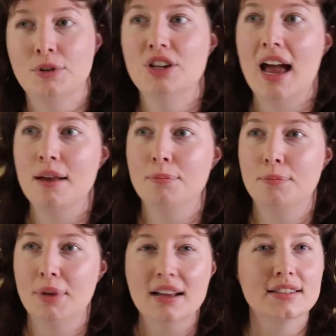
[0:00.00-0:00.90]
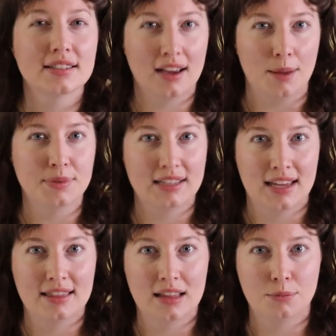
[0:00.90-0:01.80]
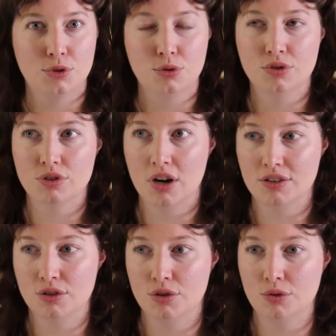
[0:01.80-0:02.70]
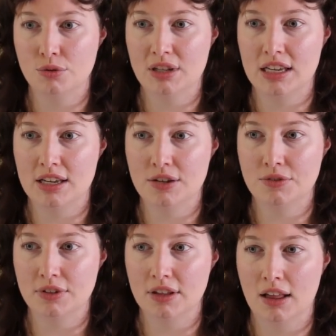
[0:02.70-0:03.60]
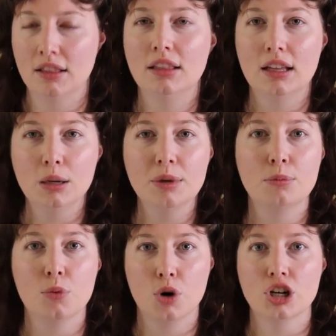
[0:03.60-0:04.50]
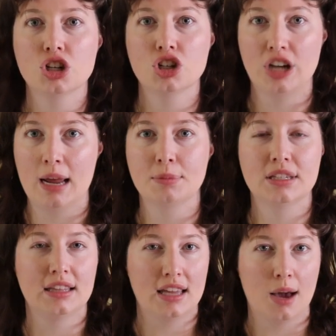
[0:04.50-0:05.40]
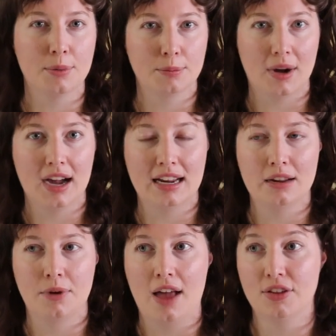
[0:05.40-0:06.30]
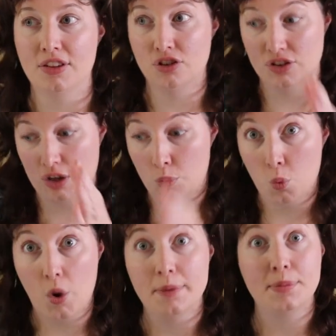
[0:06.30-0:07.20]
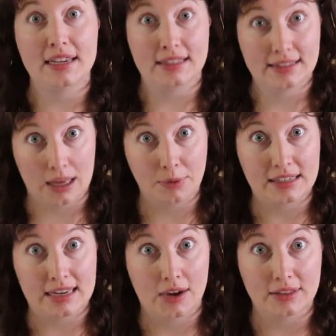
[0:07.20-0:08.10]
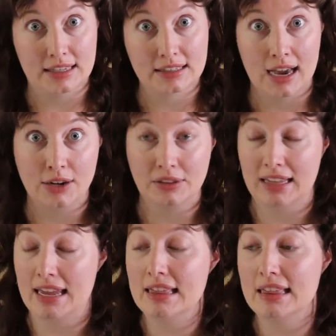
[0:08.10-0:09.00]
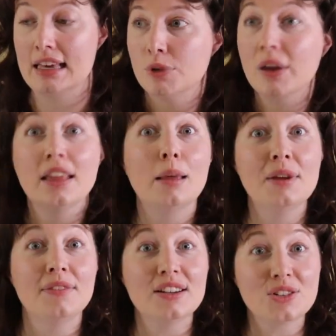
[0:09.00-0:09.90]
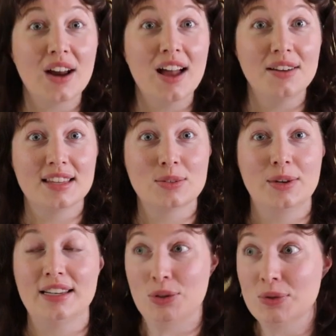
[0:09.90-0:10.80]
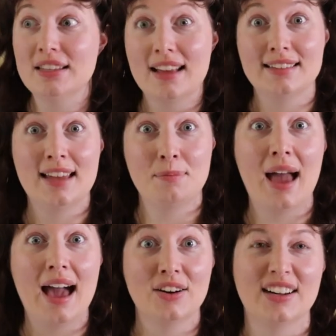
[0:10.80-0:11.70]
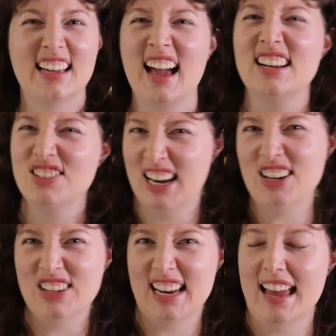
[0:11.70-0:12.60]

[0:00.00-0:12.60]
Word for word: which had bust cups in them to start to give a little bit more shape to the upper body rather than just like one piece that went down the entire length. So I thought that'd be fun to try out with this one, using that same pattern and kind of changing